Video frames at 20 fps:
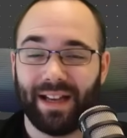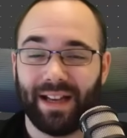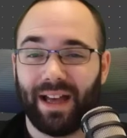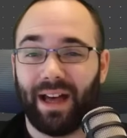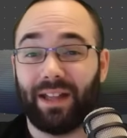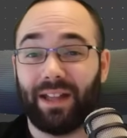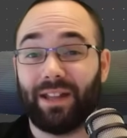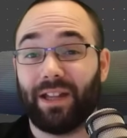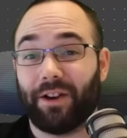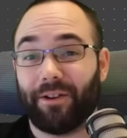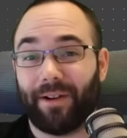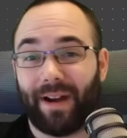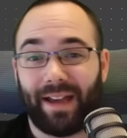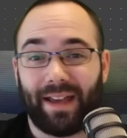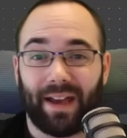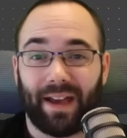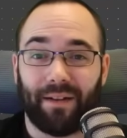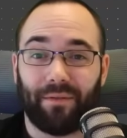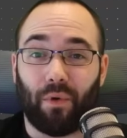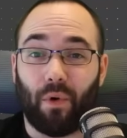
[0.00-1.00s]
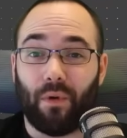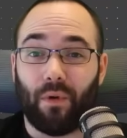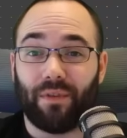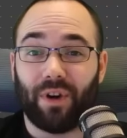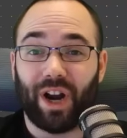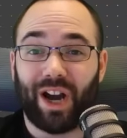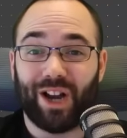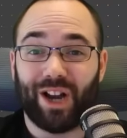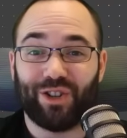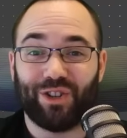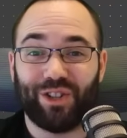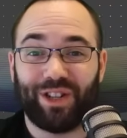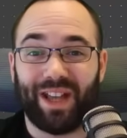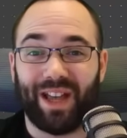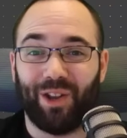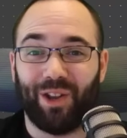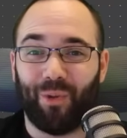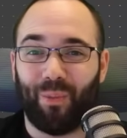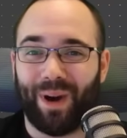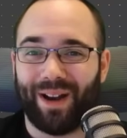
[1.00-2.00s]
Uh, there I have over one hundred
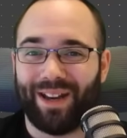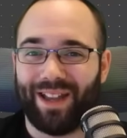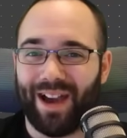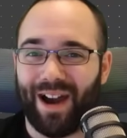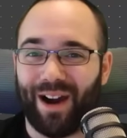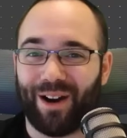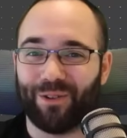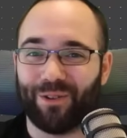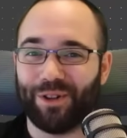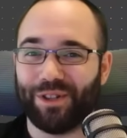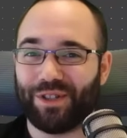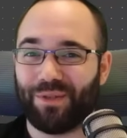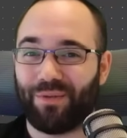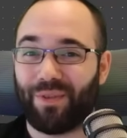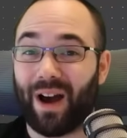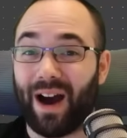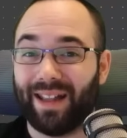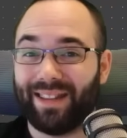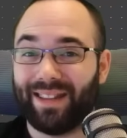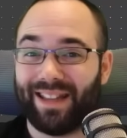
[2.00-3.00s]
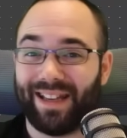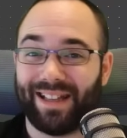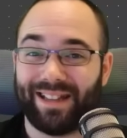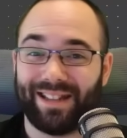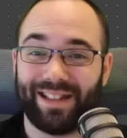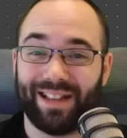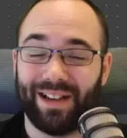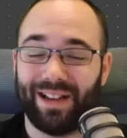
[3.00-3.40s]
twenty hours of content,